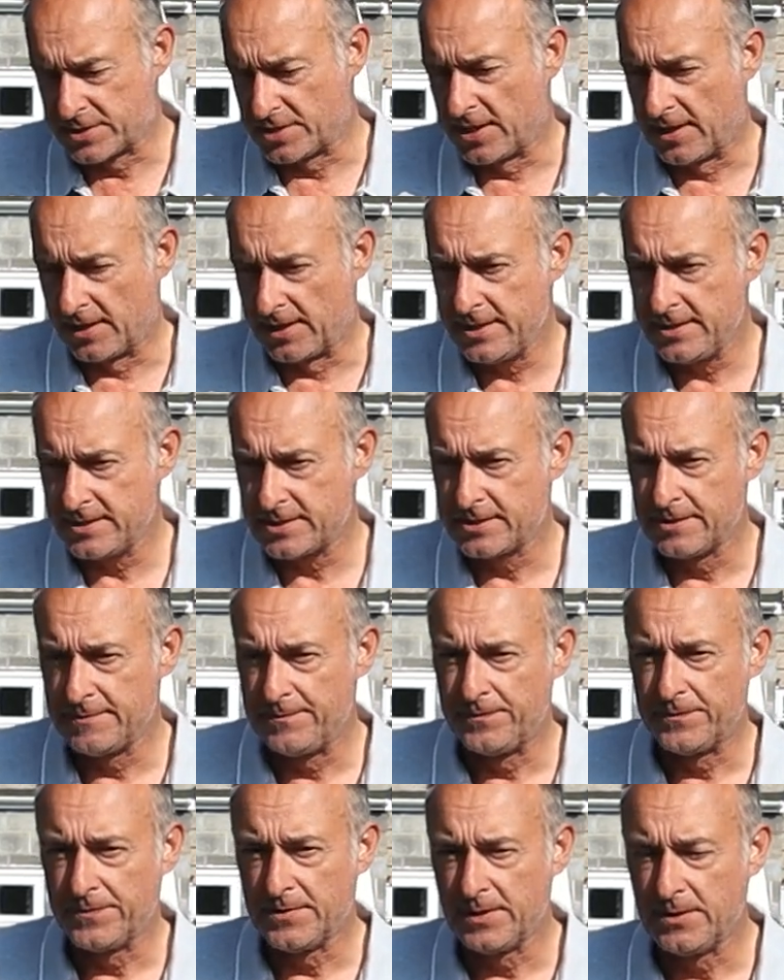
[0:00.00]
earlies,
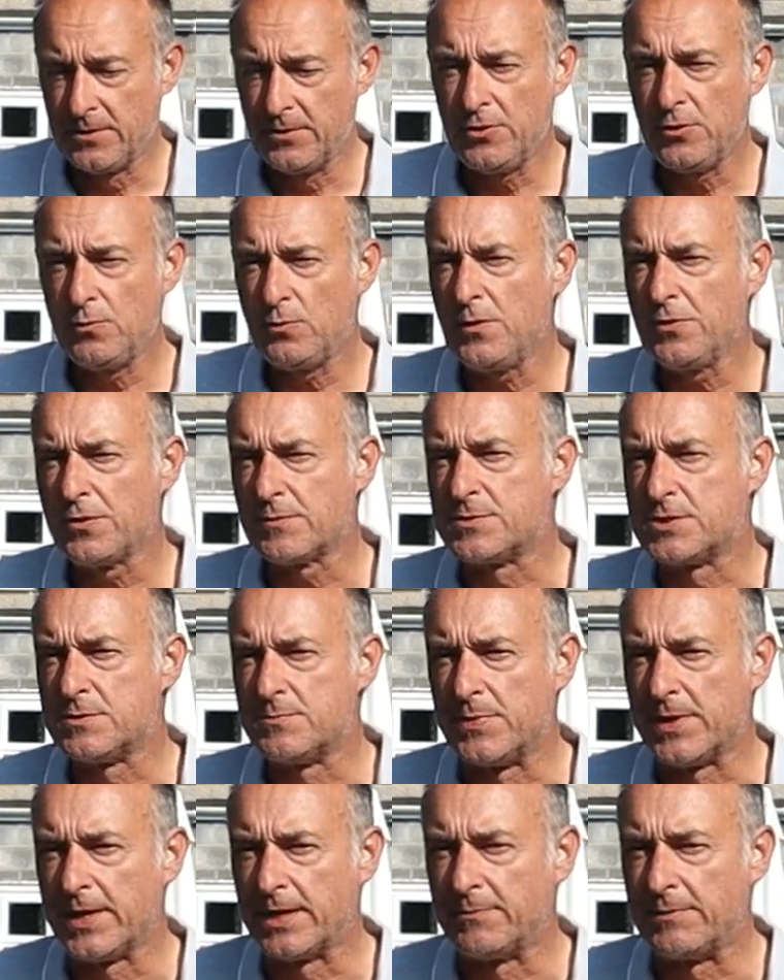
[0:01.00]
you don't want them so
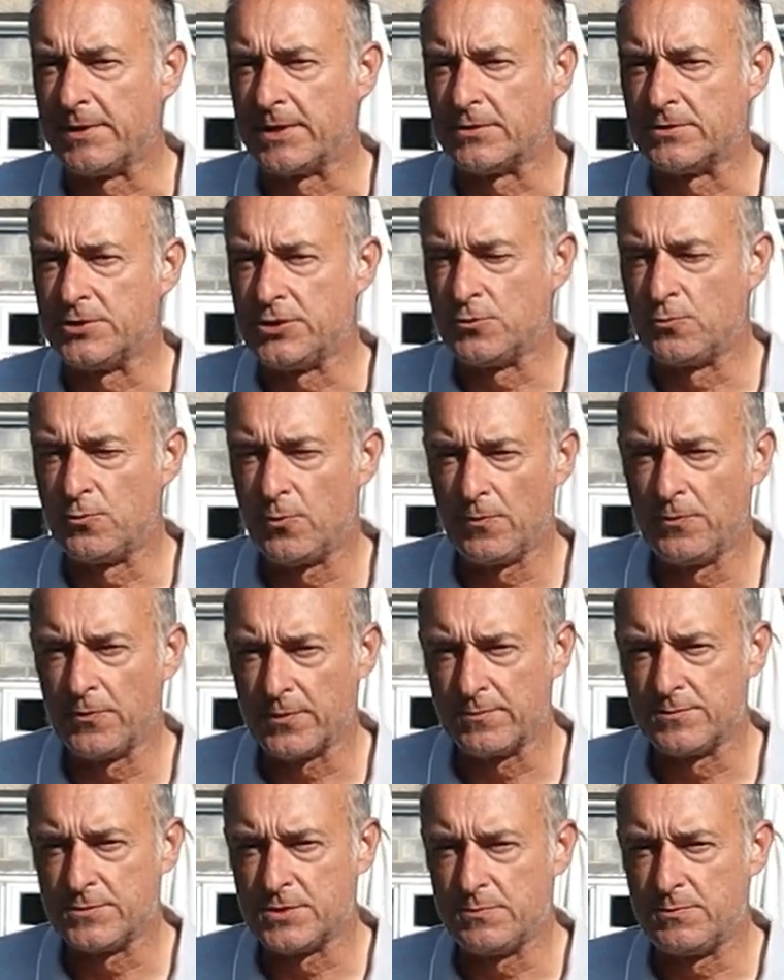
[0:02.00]
big because you want
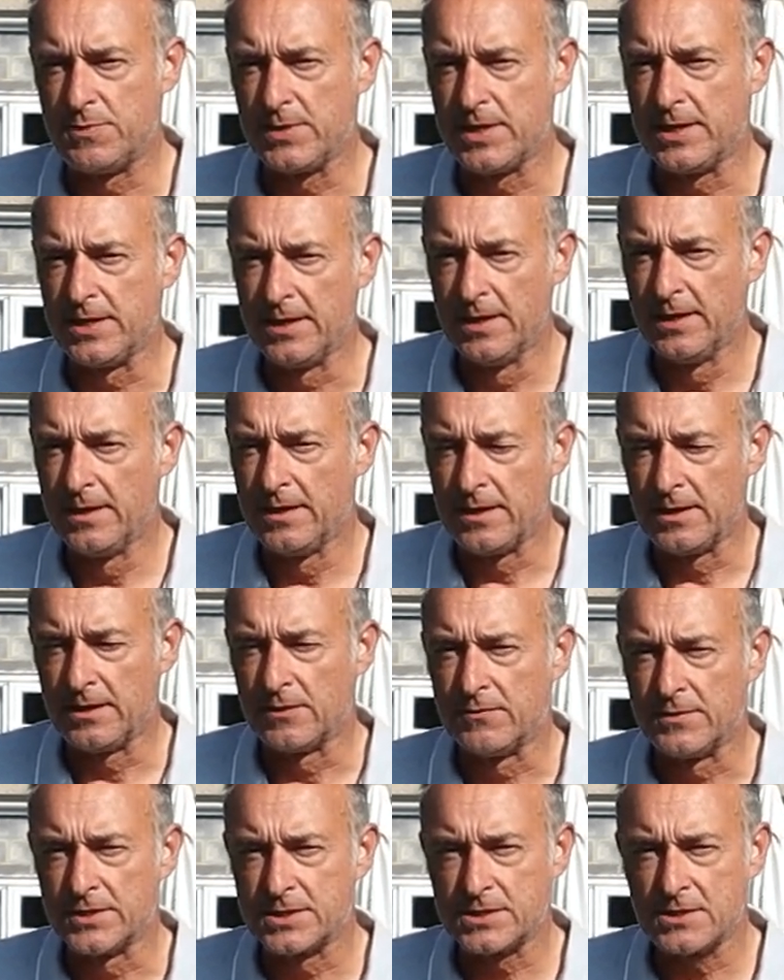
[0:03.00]
them to be,
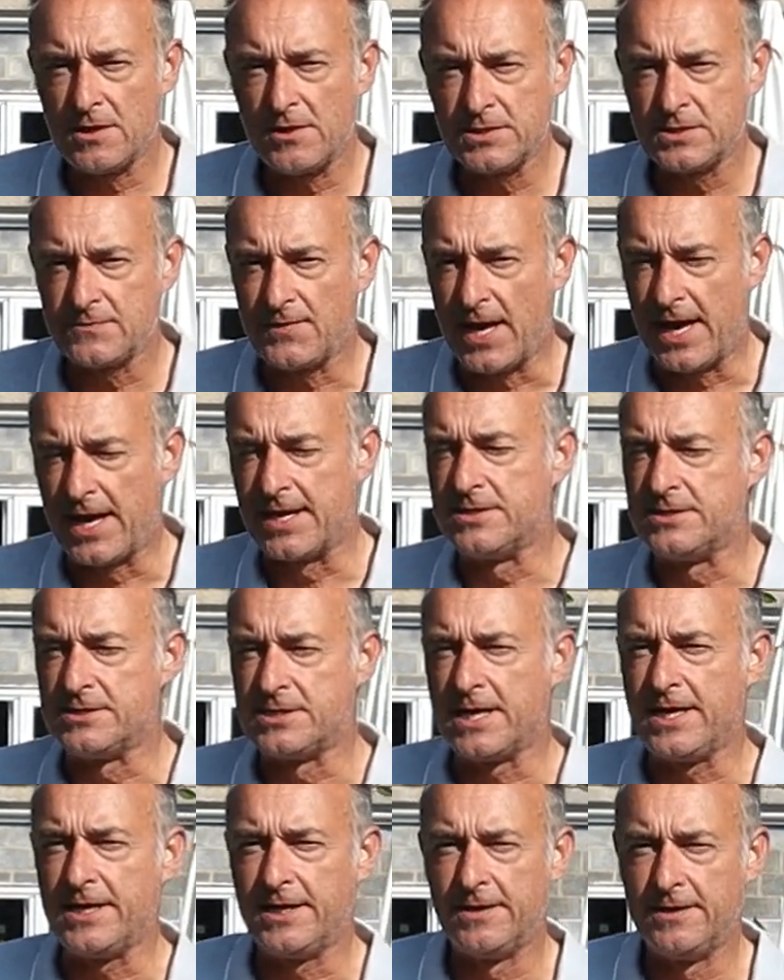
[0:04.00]
the size of a hen's
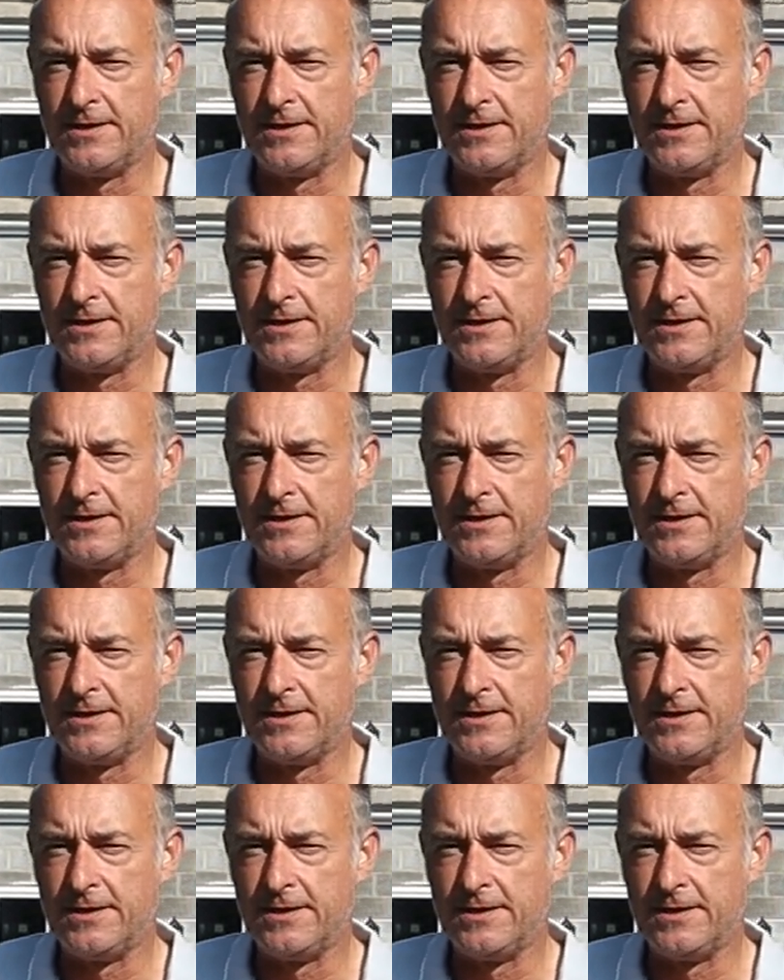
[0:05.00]
egg,